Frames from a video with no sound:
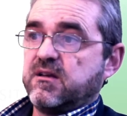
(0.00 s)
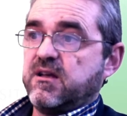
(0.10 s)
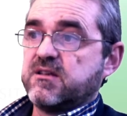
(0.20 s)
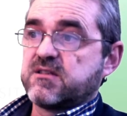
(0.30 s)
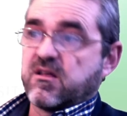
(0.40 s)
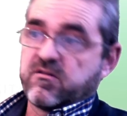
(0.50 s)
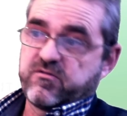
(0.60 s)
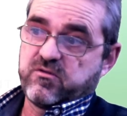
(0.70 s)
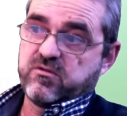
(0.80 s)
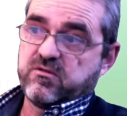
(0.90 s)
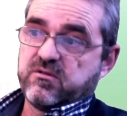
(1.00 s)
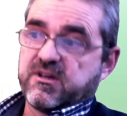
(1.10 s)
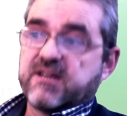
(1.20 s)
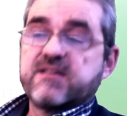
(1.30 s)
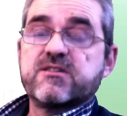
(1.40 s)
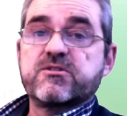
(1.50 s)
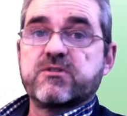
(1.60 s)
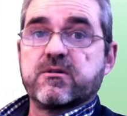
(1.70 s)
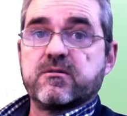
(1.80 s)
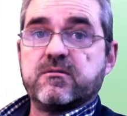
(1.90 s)
instead of on a
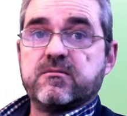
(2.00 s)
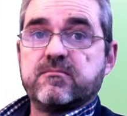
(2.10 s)
circle.